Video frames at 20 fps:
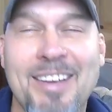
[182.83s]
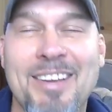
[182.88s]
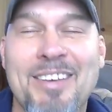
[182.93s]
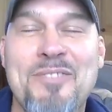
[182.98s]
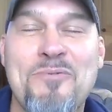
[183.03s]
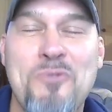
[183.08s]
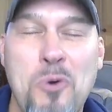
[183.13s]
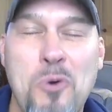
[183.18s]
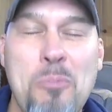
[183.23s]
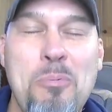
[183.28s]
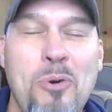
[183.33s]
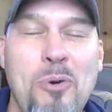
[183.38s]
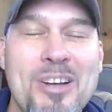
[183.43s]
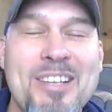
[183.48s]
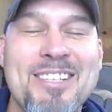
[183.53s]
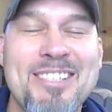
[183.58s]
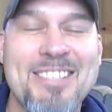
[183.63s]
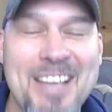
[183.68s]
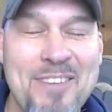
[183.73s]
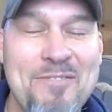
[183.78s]

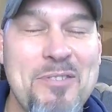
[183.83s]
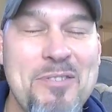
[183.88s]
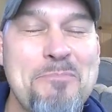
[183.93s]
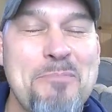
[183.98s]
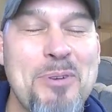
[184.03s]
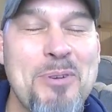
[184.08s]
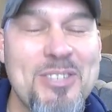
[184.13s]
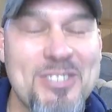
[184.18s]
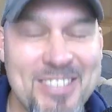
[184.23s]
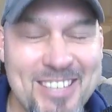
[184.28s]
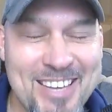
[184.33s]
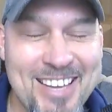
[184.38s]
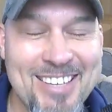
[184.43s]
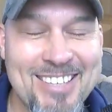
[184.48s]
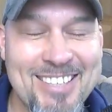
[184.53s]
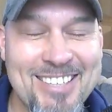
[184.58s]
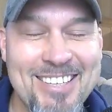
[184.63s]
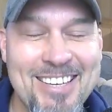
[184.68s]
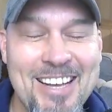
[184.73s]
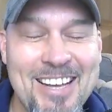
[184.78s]
4.7%
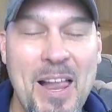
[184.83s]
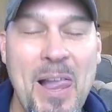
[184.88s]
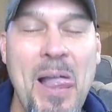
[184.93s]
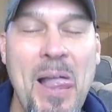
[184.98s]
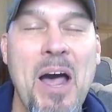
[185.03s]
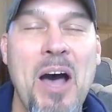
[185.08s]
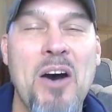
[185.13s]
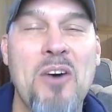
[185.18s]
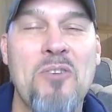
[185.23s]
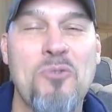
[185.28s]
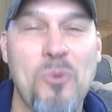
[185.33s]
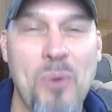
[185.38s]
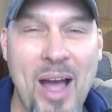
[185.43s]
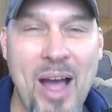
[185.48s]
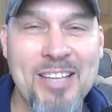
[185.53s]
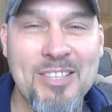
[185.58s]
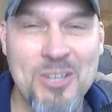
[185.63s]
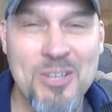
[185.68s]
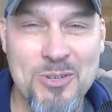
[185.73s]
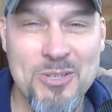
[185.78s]
of
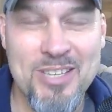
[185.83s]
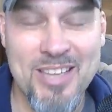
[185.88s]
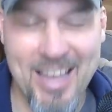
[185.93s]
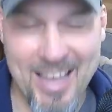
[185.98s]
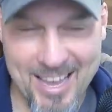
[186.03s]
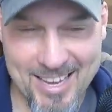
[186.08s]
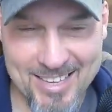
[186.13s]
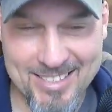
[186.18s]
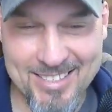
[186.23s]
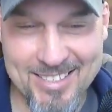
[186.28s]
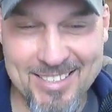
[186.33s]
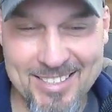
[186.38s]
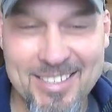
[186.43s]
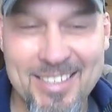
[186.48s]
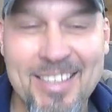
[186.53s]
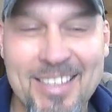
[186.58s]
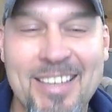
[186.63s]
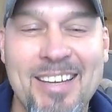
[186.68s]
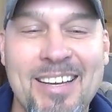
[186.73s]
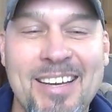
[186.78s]
Rakdos decks
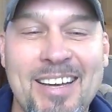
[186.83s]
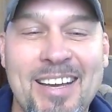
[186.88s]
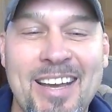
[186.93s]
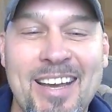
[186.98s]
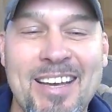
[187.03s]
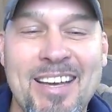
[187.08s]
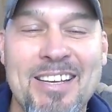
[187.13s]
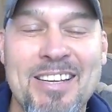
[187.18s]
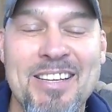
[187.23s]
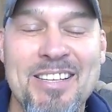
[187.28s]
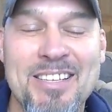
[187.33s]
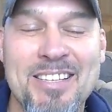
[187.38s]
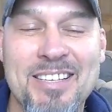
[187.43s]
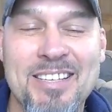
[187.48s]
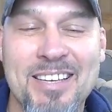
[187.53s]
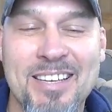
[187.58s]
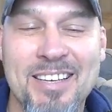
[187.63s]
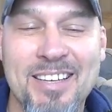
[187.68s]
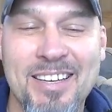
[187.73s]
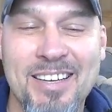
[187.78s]
is
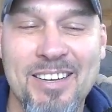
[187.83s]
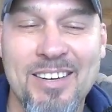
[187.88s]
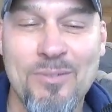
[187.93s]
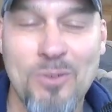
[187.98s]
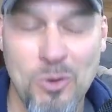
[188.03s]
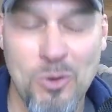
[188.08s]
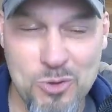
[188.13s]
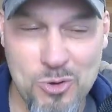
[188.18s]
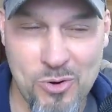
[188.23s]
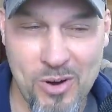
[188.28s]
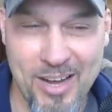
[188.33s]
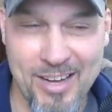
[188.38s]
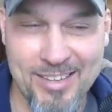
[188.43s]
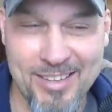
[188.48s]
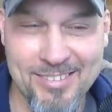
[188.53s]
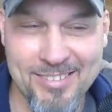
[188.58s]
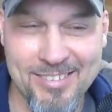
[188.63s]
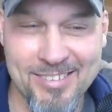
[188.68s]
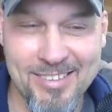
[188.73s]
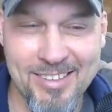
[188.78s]
Voltron.
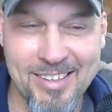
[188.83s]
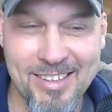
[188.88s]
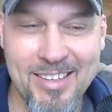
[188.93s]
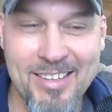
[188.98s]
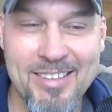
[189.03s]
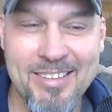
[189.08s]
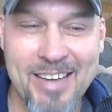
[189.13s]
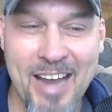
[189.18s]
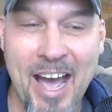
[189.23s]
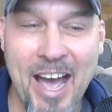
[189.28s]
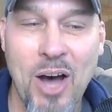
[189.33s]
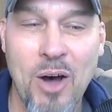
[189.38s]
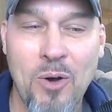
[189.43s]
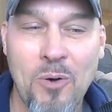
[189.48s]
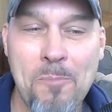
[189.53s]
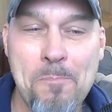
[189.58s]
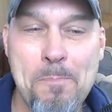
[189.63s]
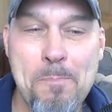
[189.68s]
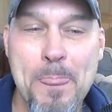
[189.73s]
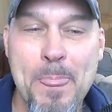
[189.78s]
Now,
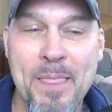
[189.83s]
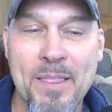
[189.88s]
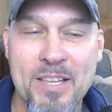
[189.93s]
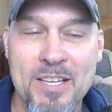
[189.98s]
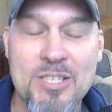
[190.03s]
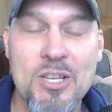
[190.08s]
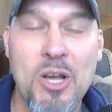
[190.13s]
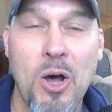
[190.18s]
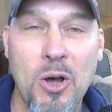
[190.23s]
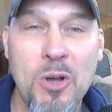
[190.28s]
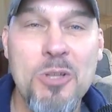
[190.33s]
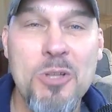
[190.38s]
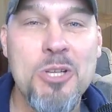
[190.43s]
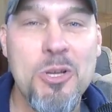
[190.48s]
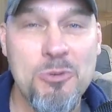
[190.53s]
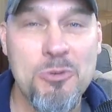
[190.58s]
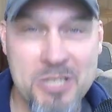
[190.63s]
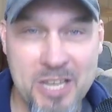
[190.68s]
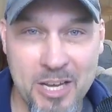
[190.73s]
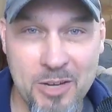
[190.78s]
this also
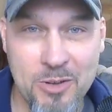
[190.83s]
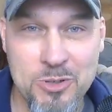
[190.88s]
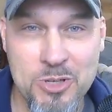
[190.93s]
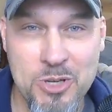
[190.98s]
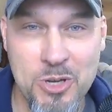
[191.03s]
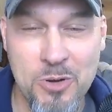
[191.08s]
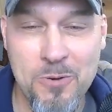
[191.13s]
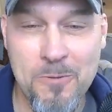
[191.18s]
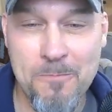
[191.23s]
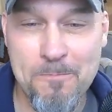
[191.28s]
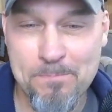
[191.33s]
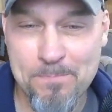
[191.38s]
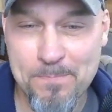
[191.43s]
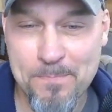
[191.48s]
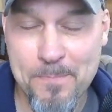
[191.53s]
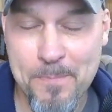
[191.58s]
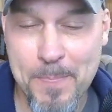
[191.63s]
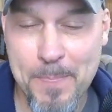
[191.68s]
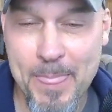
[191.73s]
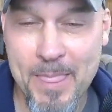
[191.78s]
tells you
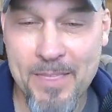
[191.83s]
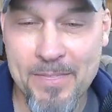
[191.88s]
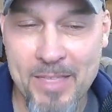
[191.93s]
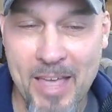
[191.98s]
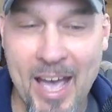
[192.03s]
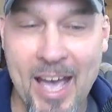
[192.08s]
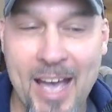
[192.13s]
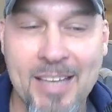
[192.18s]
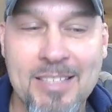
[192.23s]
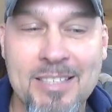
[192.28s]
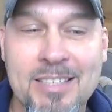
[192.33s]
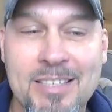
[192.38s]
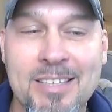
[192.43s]
that